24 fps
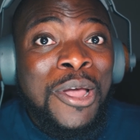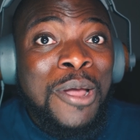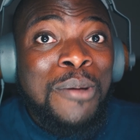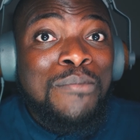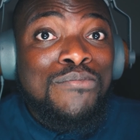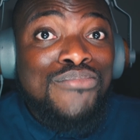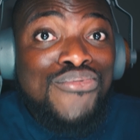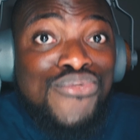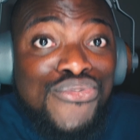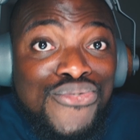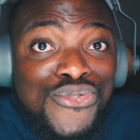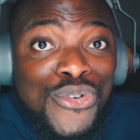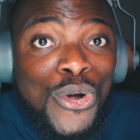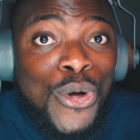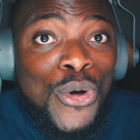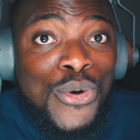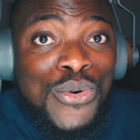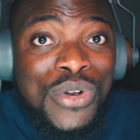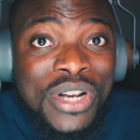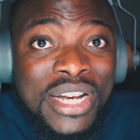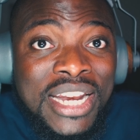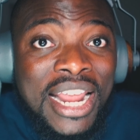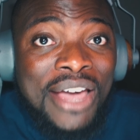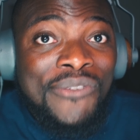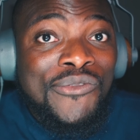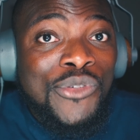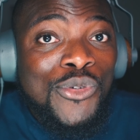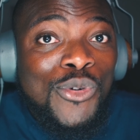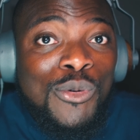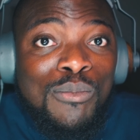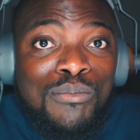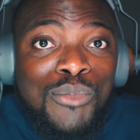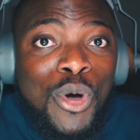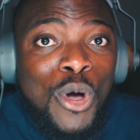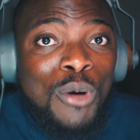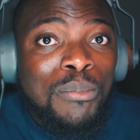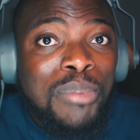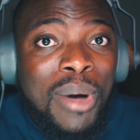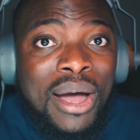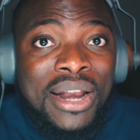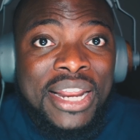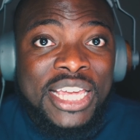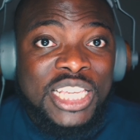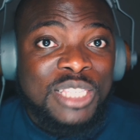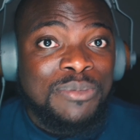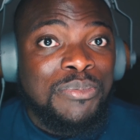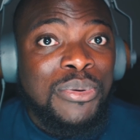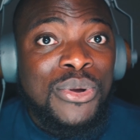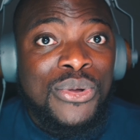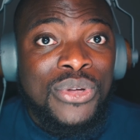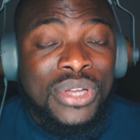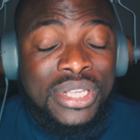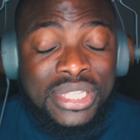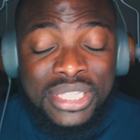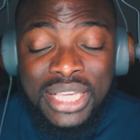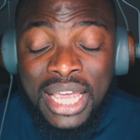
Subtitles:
pro level mobile experience.